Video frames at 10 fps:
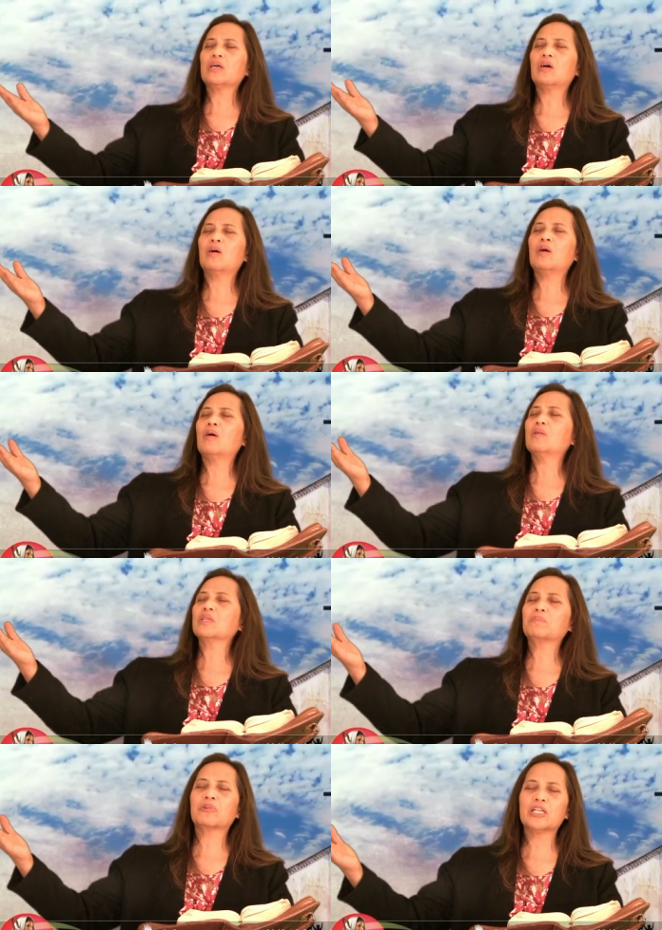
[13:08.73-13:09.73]
all
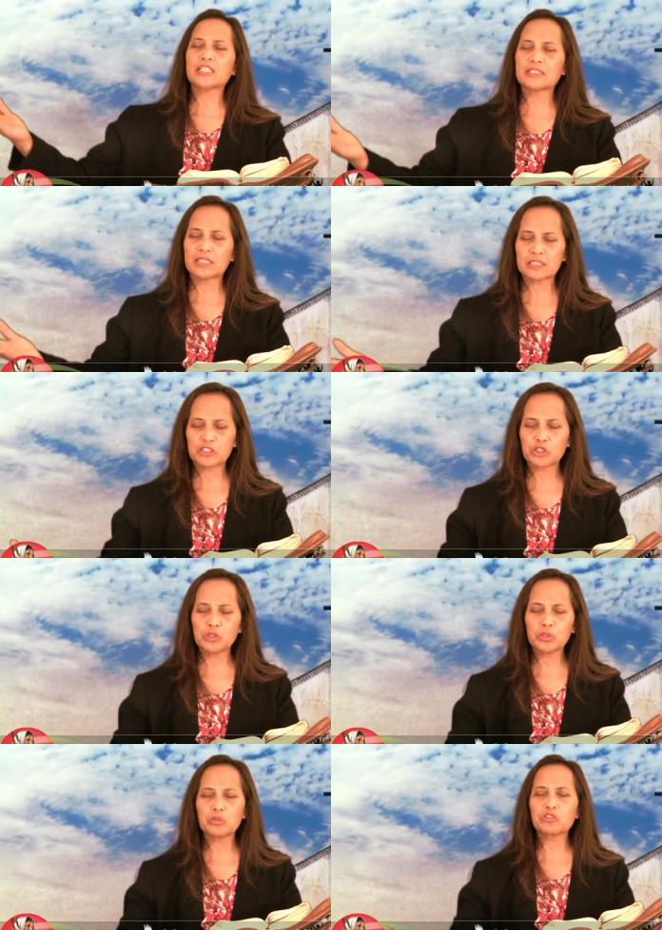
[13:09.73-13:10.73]
the praises to
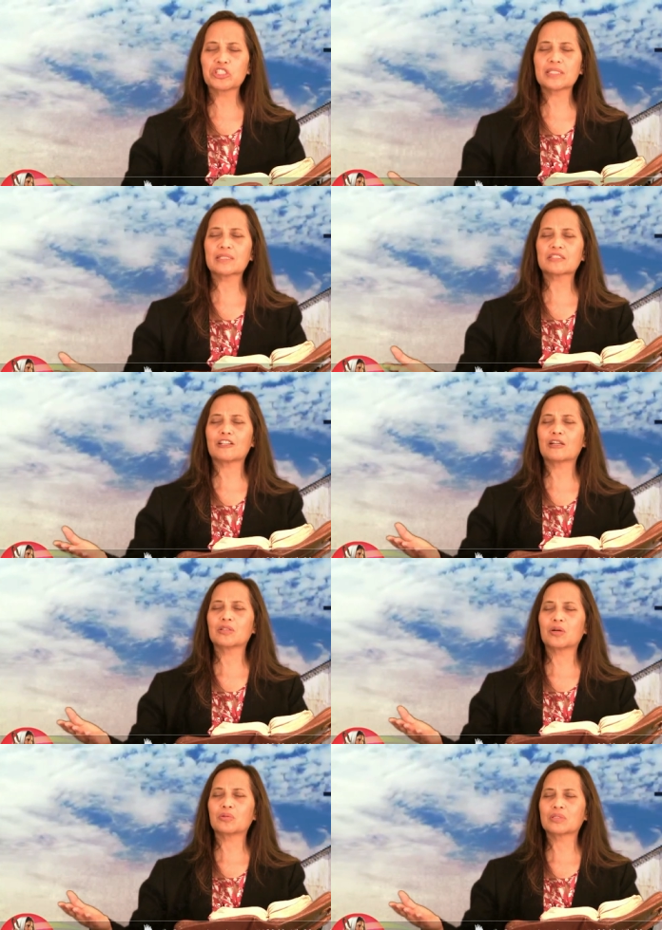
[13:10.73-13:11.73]
you, Jesus
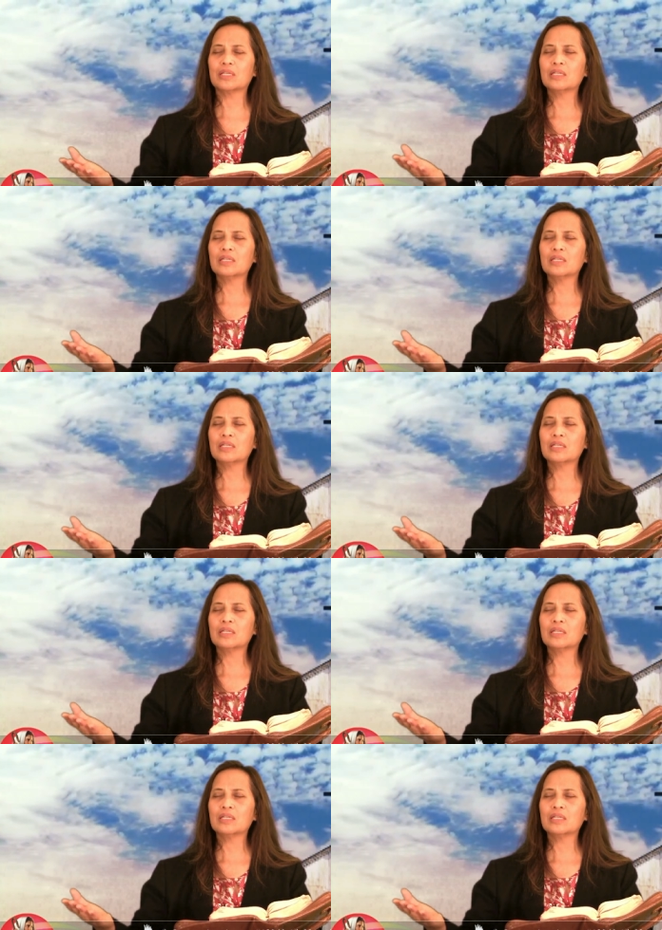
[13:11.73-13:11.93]
alone.